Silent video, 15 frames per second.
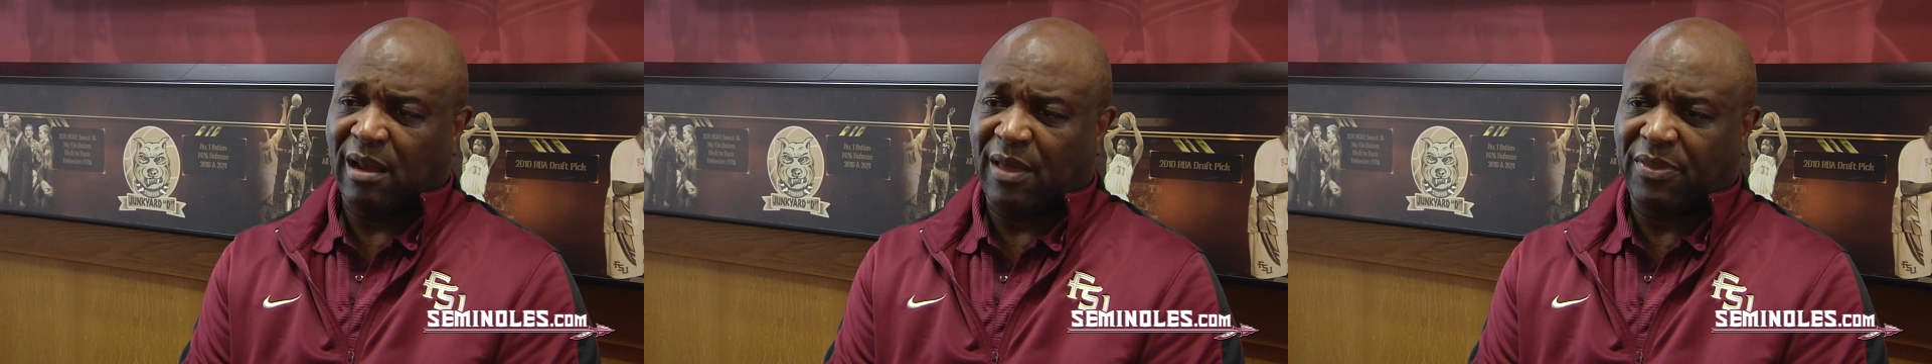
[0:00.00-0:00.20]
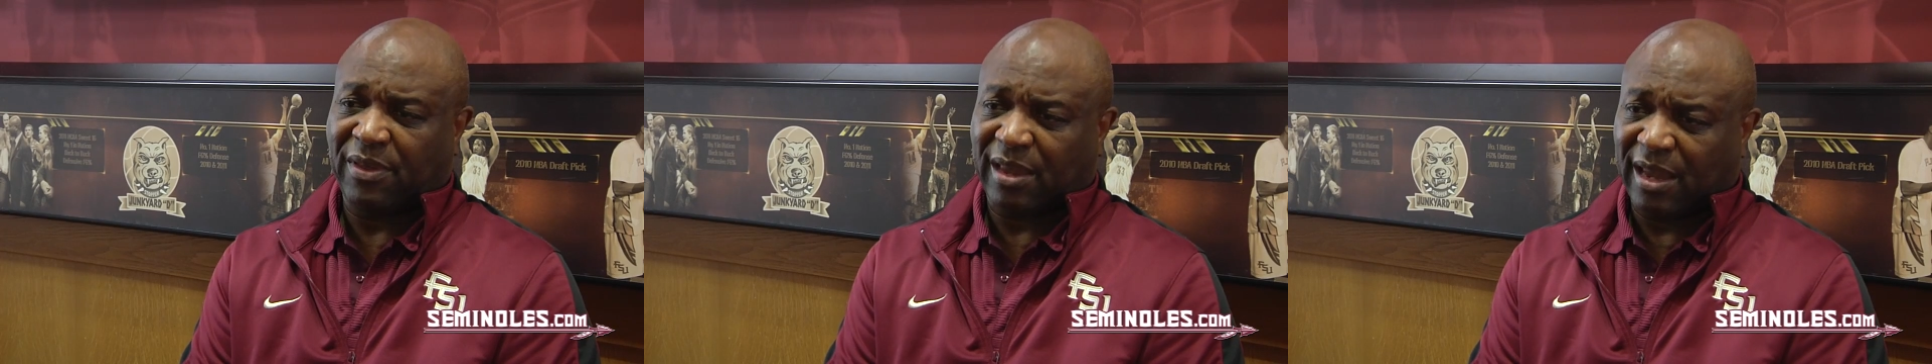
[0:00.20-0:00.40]

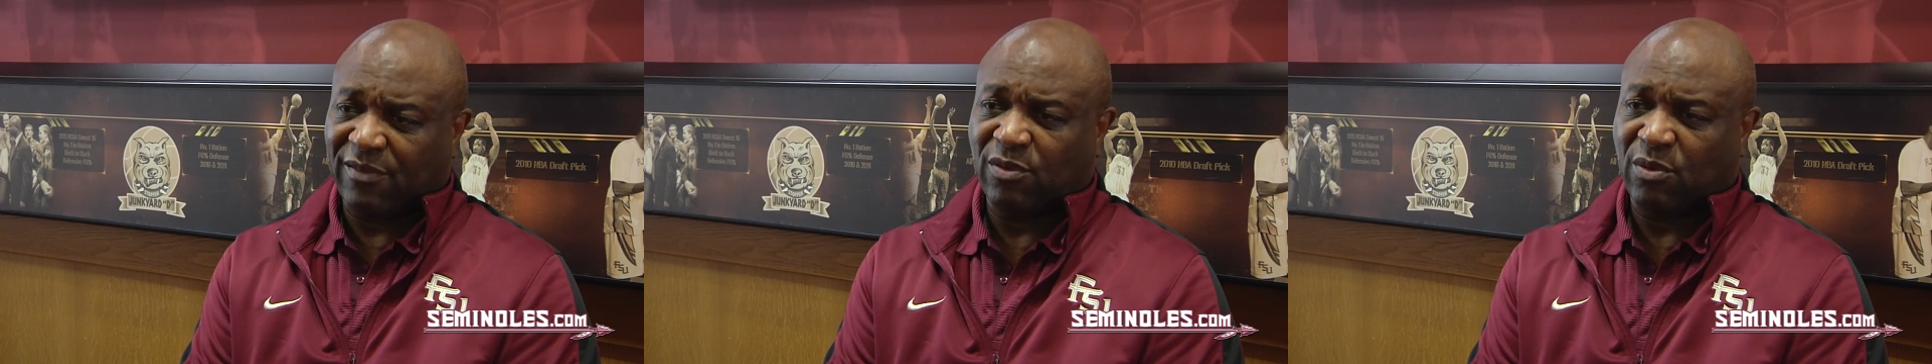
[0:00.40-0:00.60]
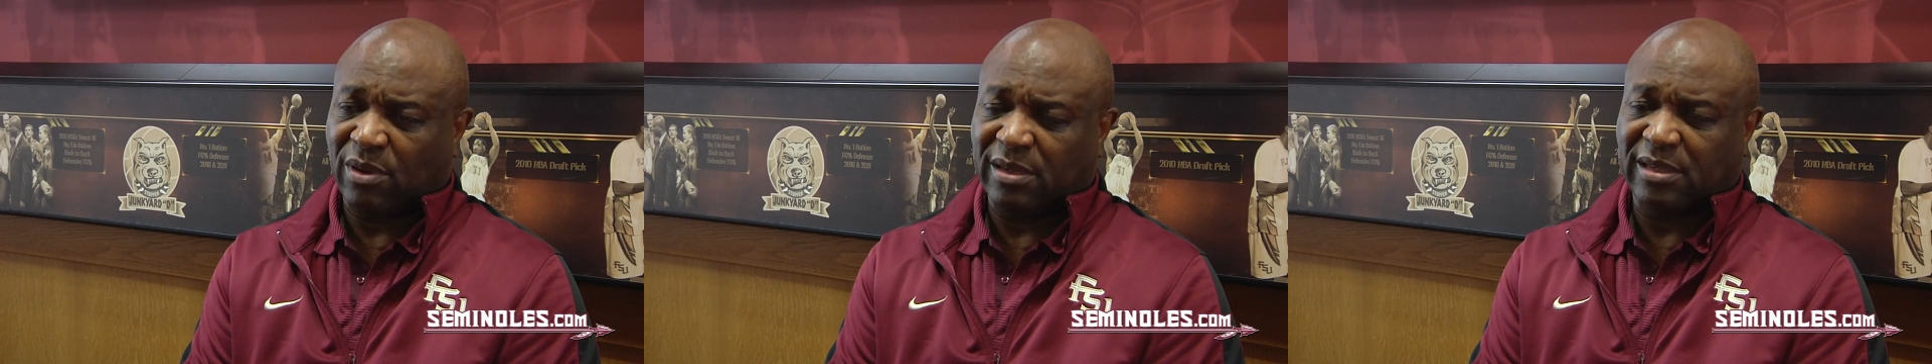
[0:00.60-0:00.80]
I think
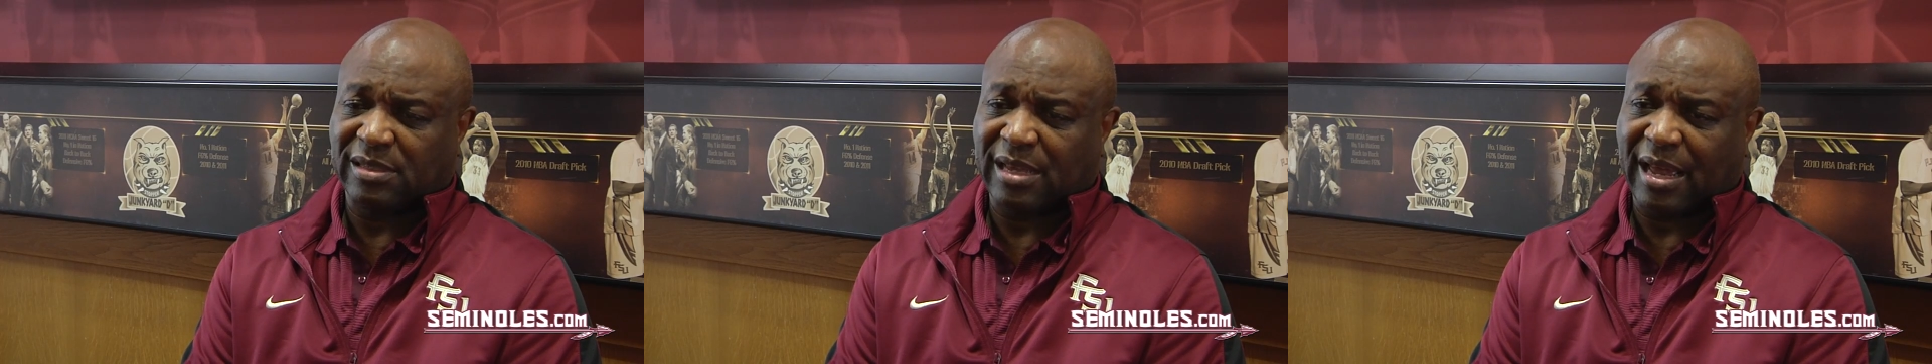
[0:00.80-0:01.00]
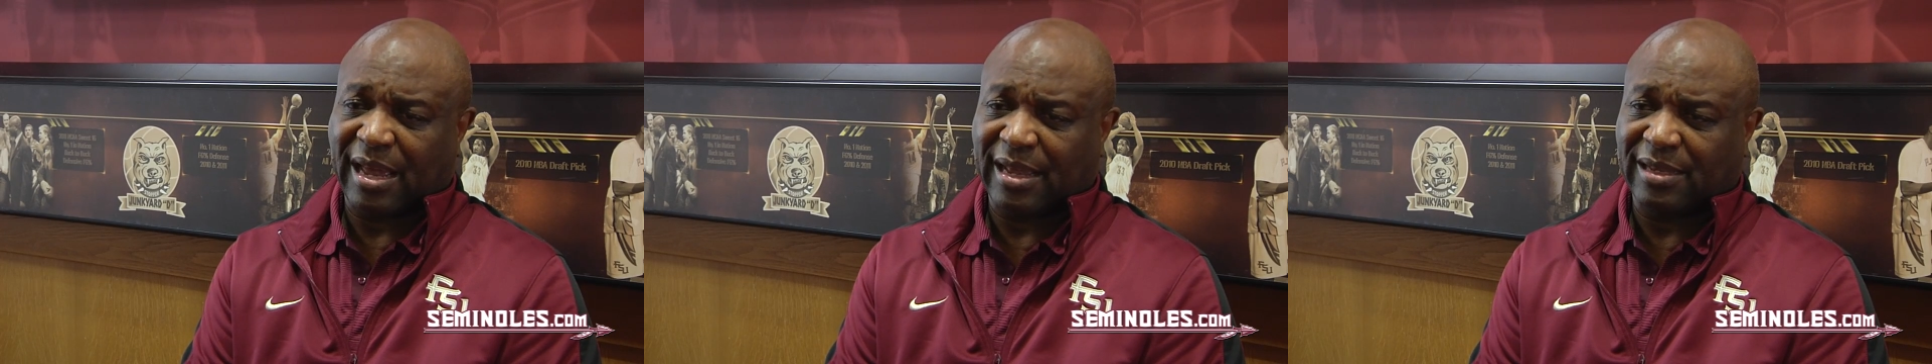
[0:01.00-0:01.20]
every one of
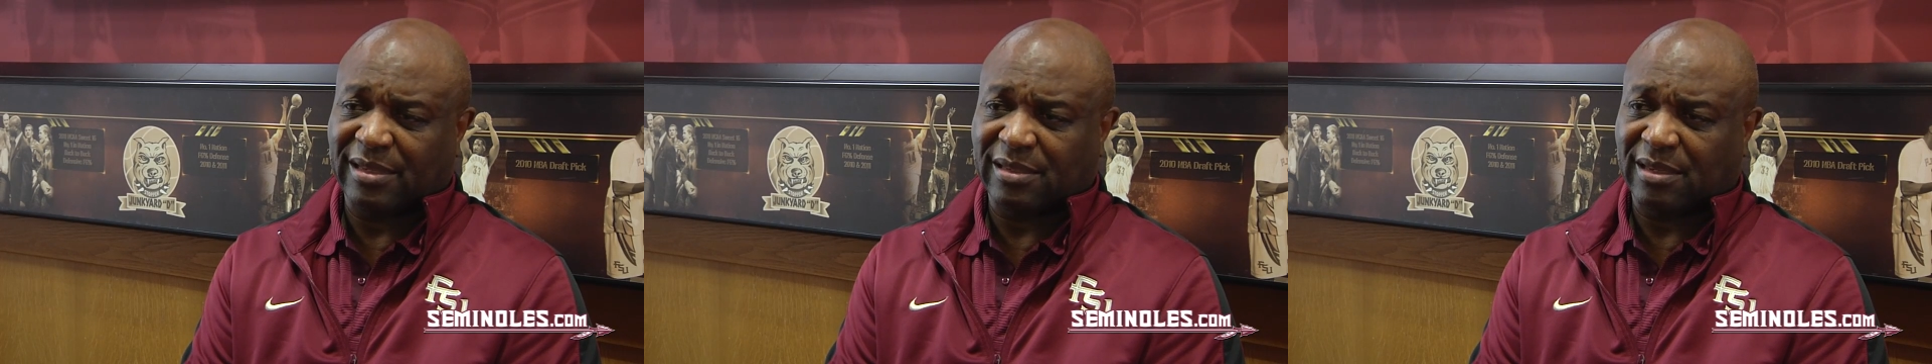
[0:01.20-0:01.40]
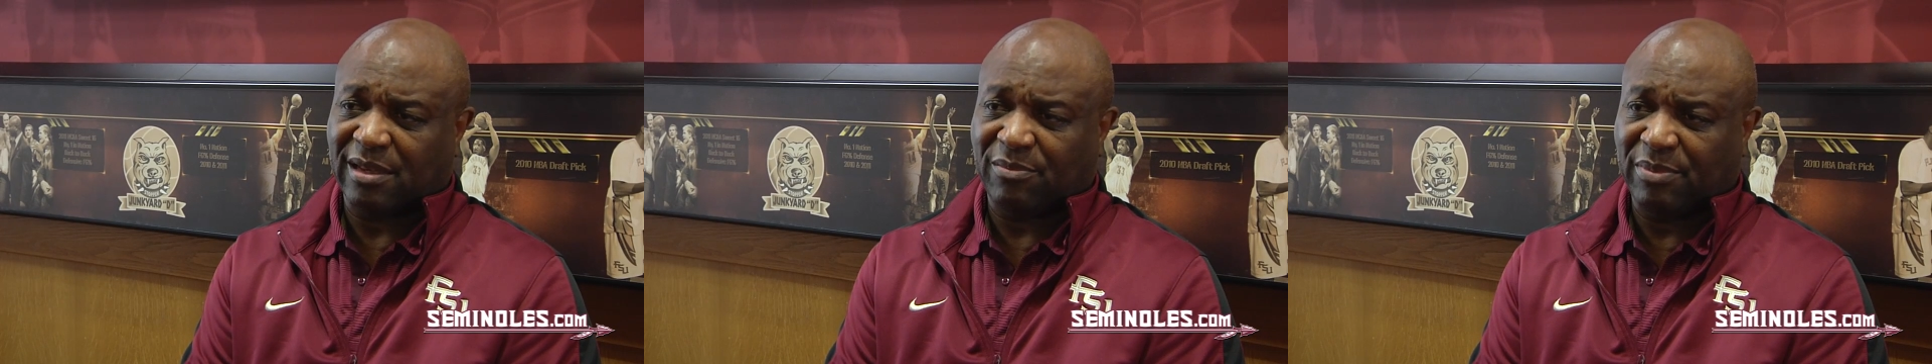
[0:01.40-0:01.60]
these
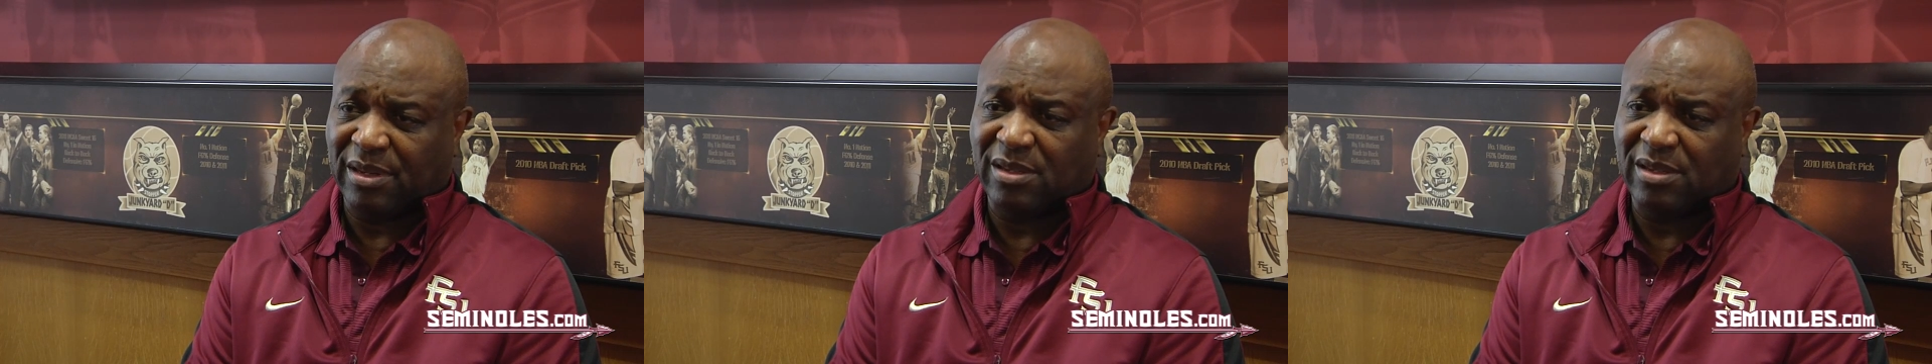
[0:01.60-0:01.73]
guys have